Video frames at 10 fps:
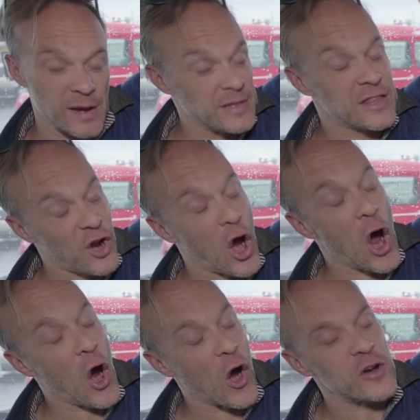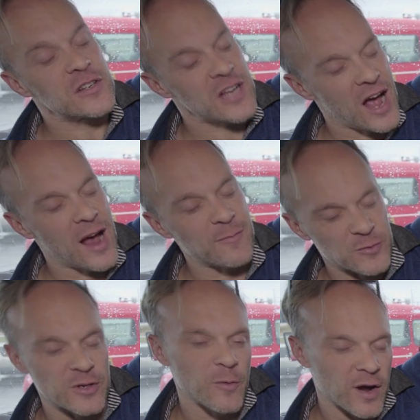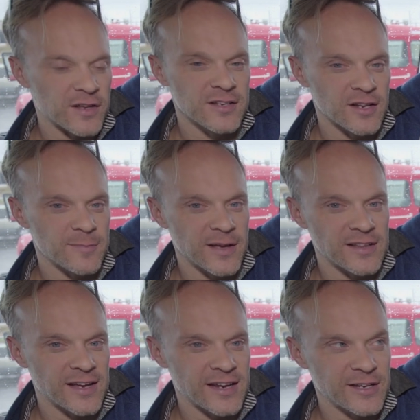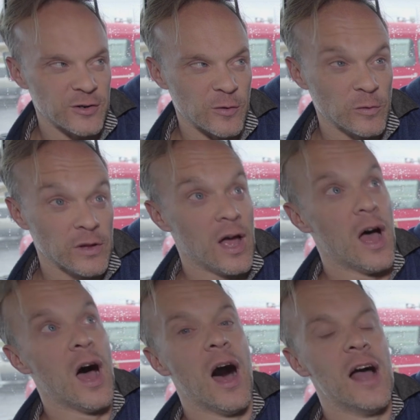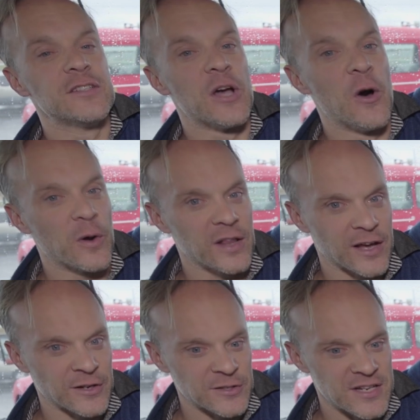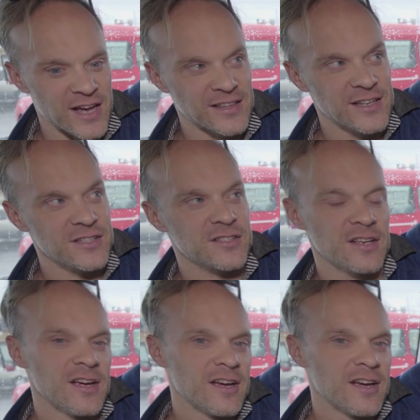I mean, there are times where you want to sit on the bed like an 8-year-old. I totally understand this.